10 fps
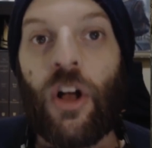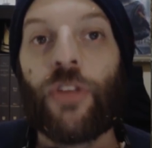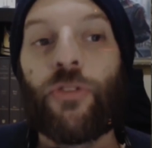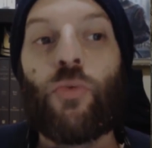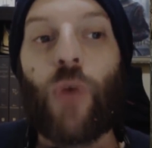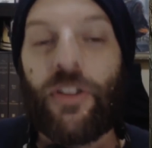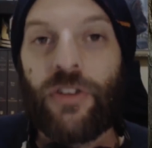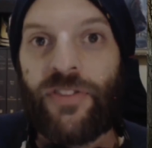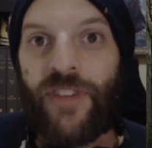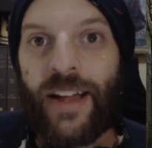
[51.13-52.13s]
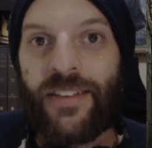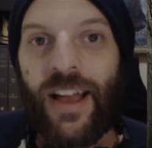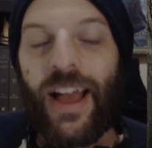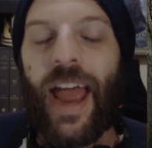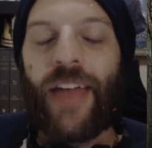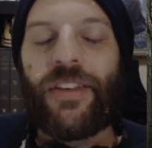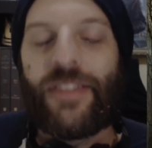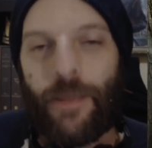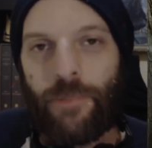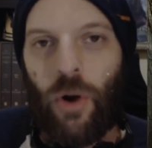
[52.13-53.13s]
through weather effects and the
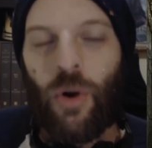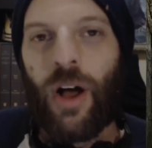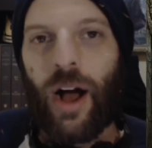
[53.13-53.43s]
tempo